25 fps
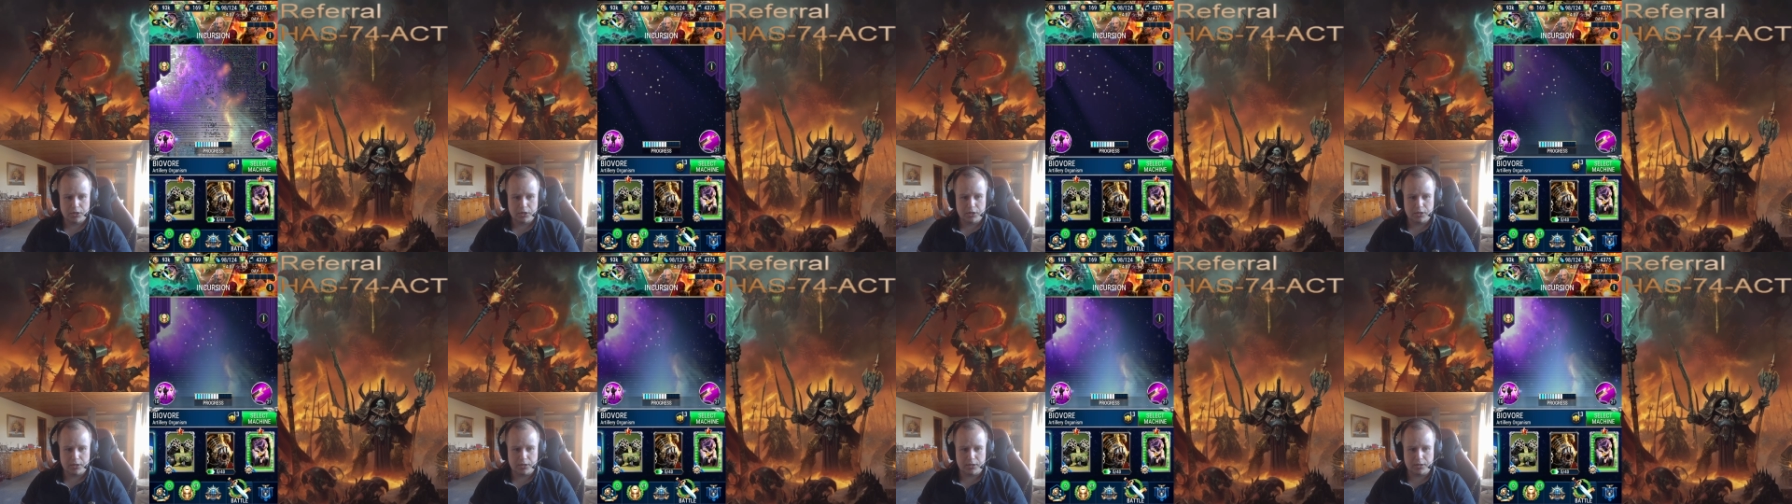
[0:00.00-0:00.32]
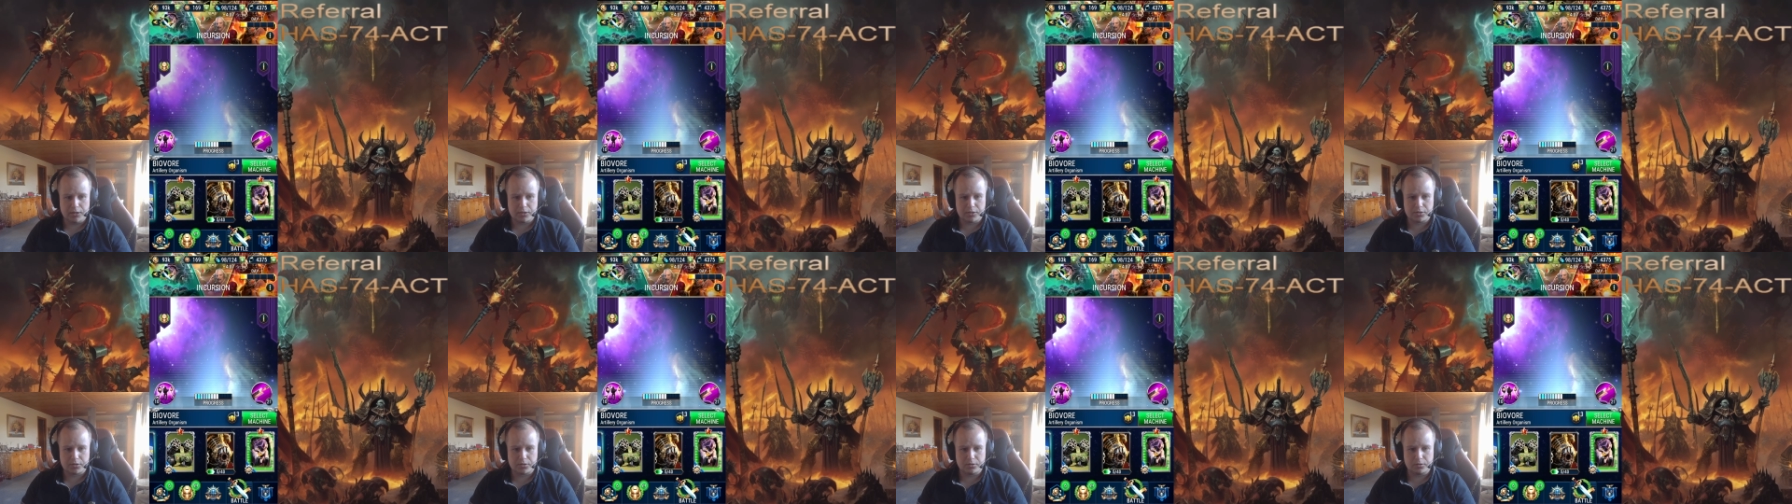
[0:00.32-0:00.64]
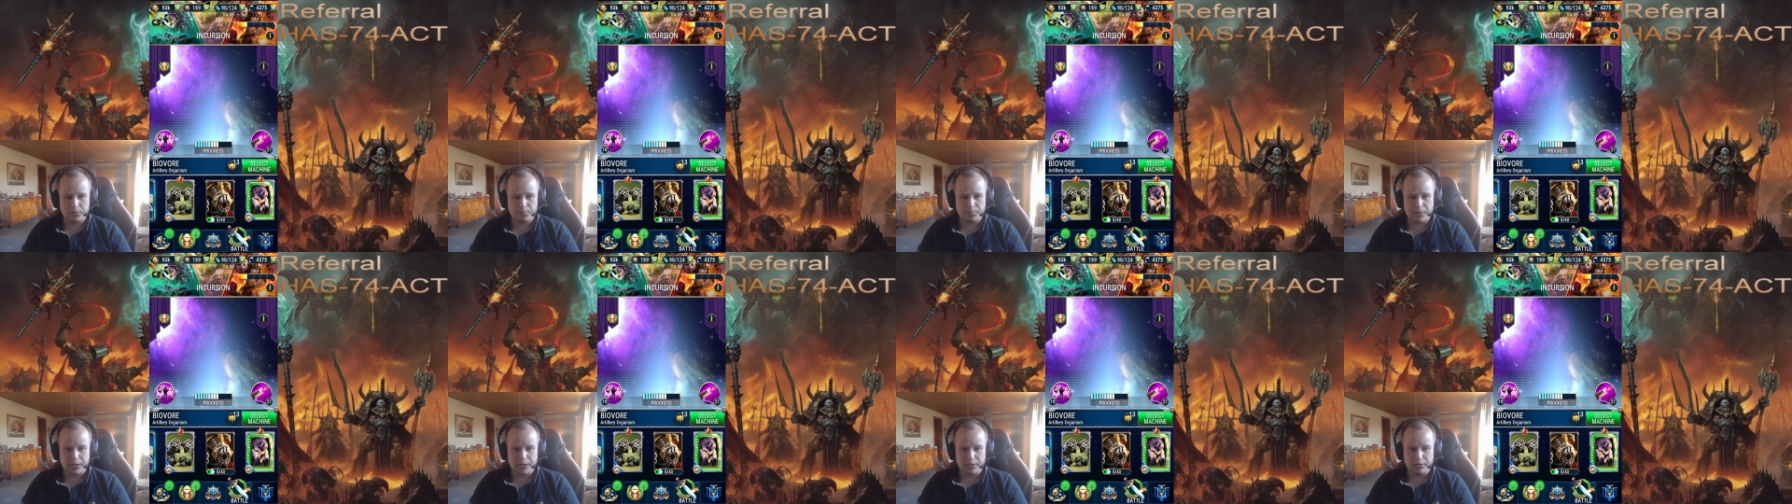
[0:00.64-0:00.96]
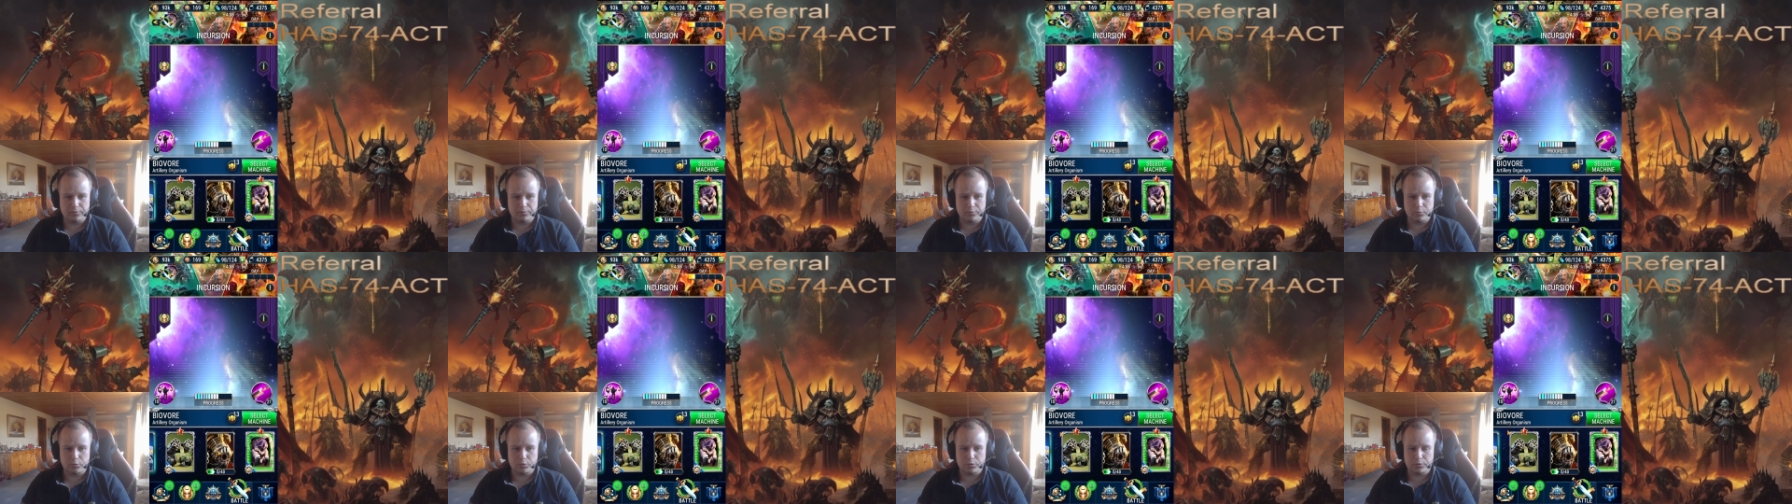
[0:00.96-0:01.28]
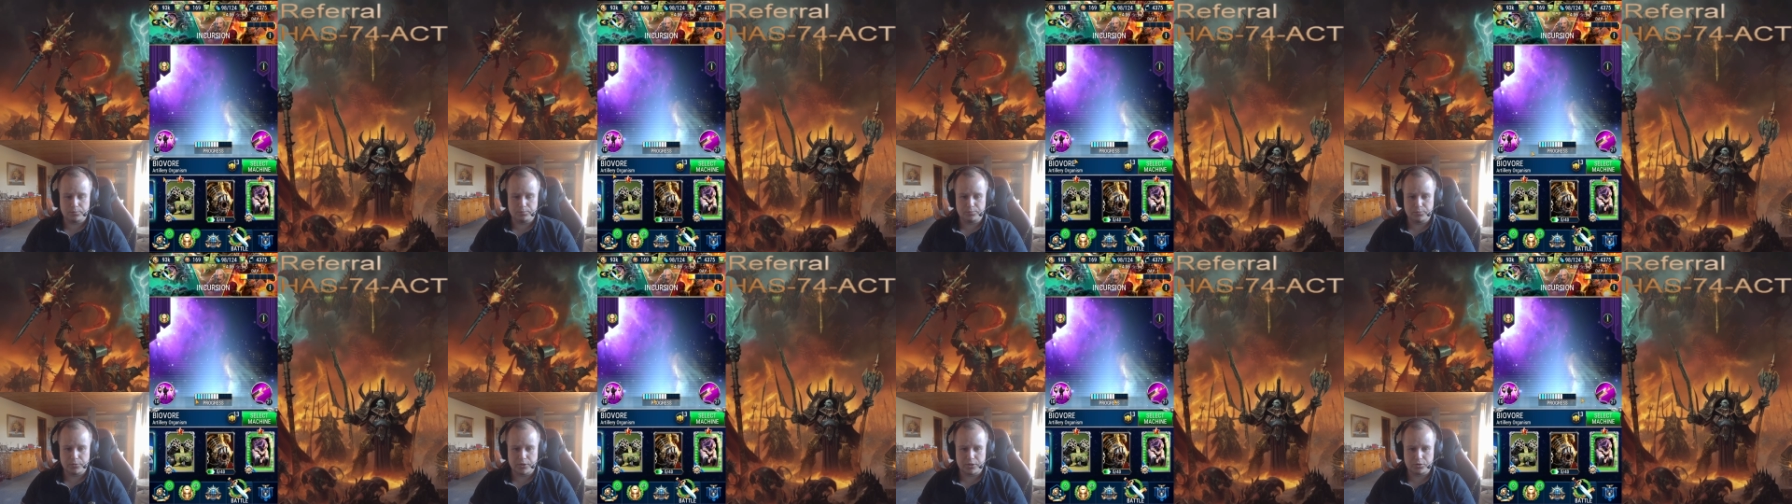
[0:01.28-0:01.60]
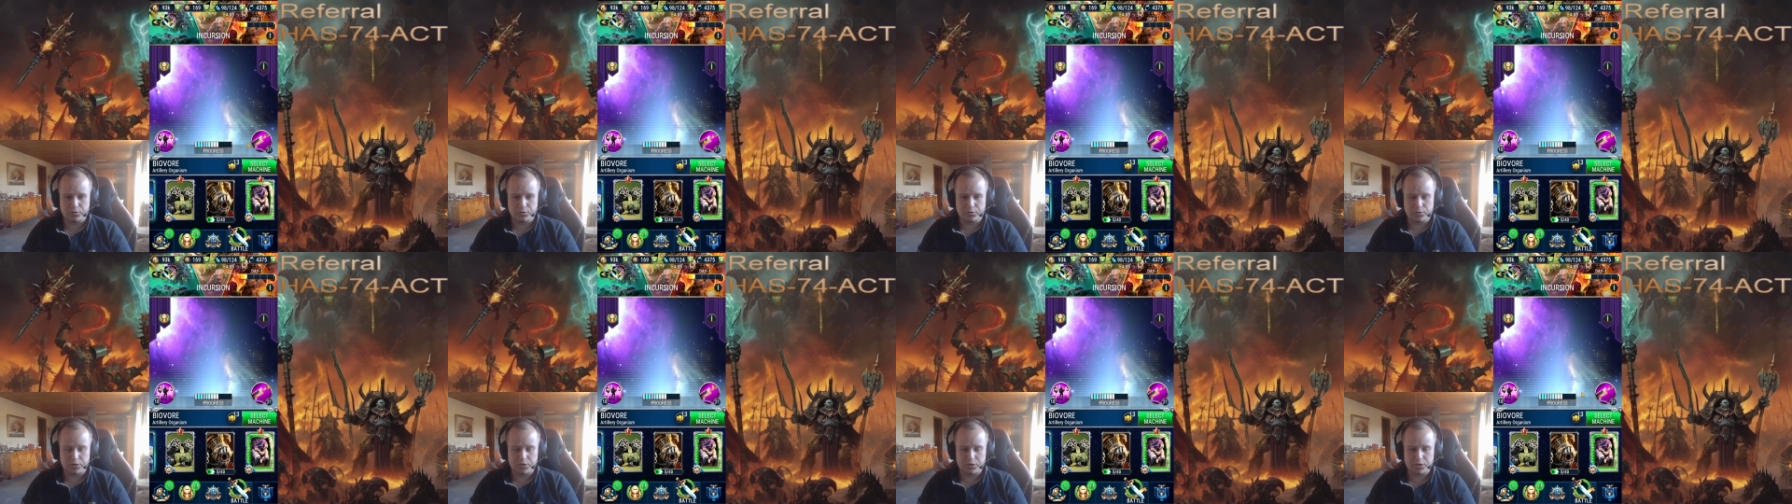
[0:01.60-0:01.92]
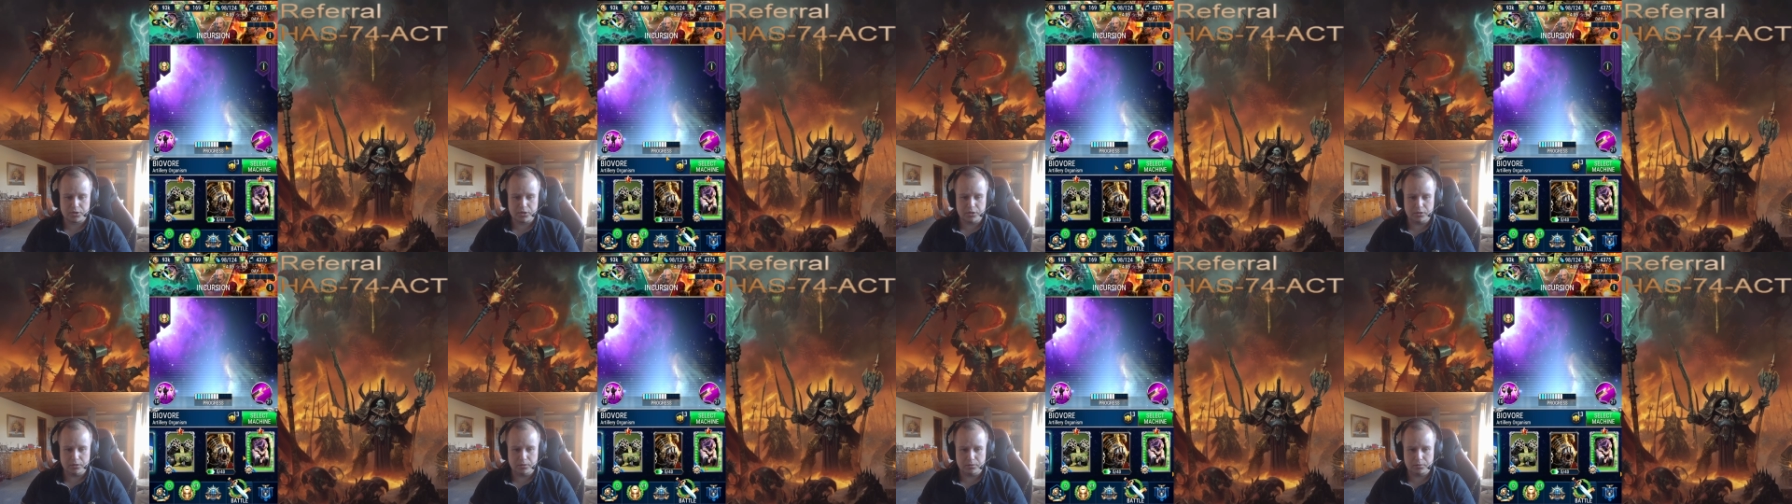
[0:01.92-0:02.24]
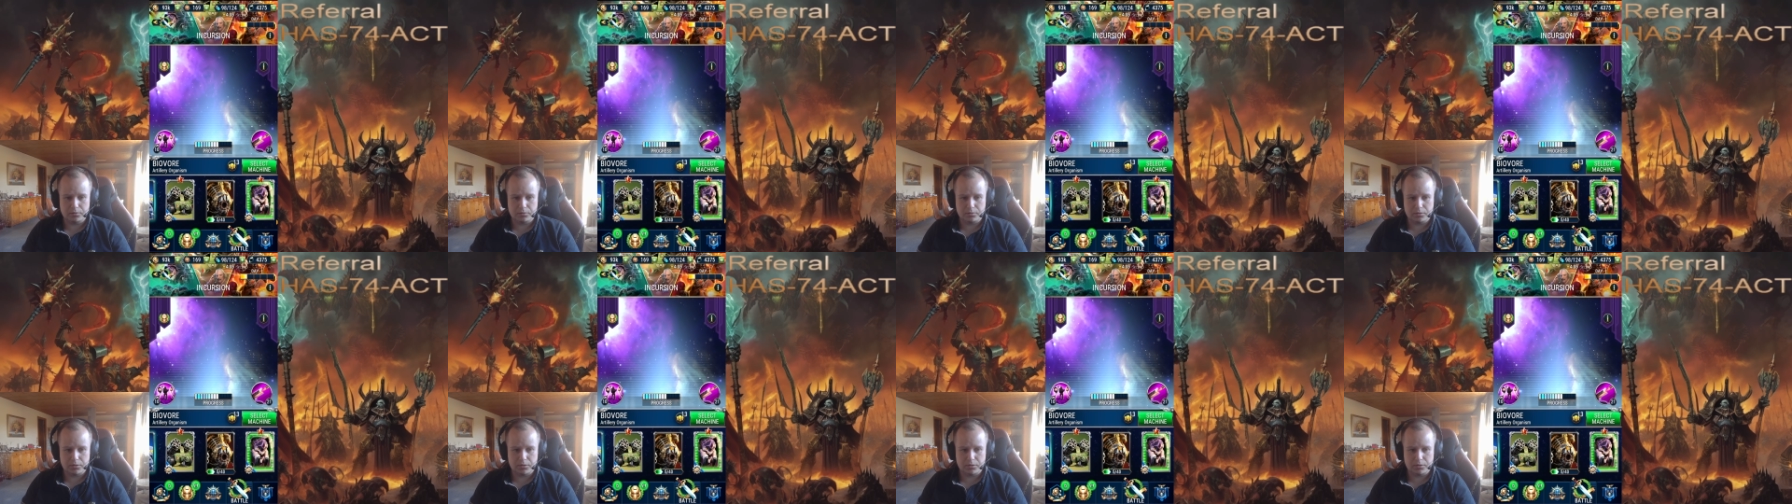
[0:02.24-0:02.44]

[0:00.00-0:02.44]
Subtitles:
And there's the Biowarp. As you can see,